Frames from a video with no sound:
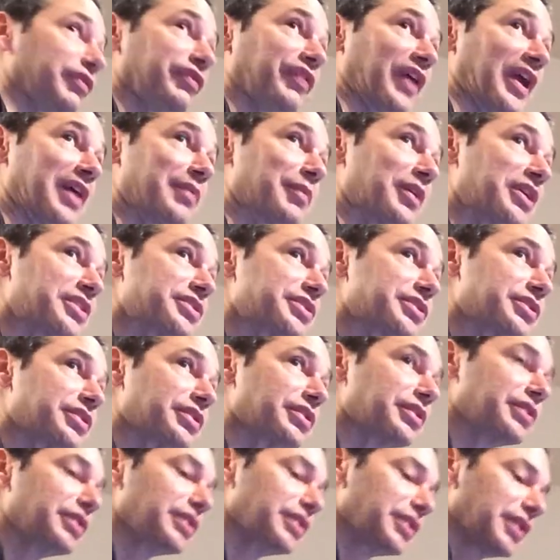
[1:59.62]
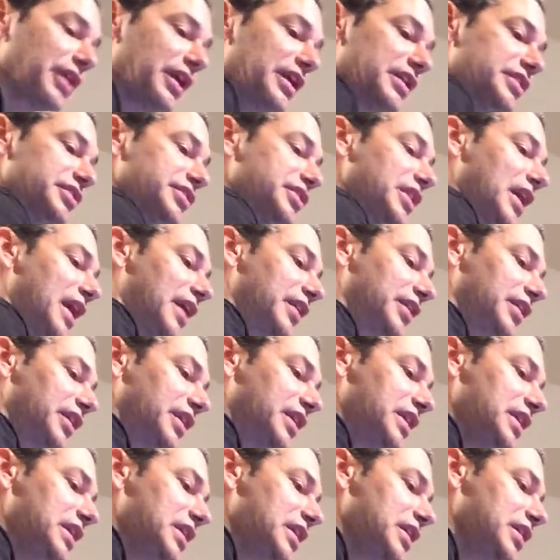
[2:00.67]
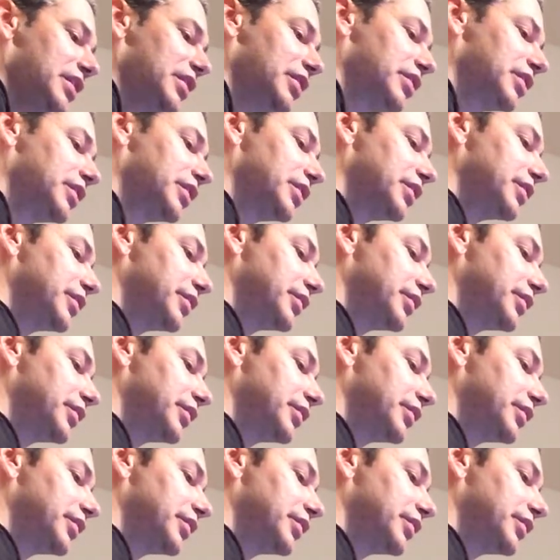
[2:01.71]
famous is that he